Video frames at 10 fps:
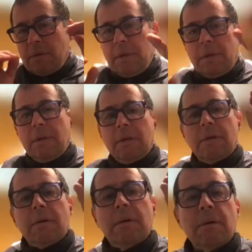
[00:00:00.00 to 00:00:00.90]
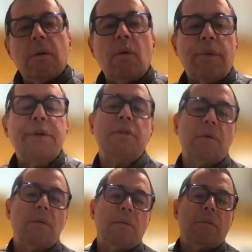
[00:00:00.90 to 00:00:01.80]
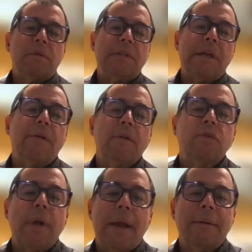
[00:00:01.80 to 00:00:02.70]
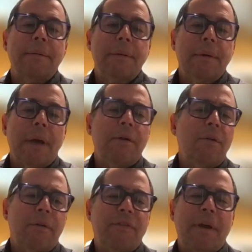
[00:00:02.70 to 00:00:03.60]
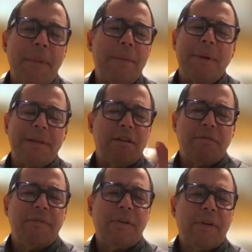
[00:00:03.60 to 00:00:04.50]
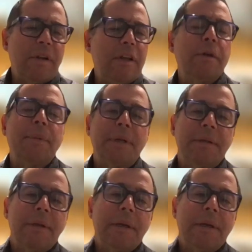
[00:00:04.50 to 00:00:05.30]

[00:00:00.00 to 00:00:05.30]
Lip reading: the original stereo track. I don't know if I made myself very clear, but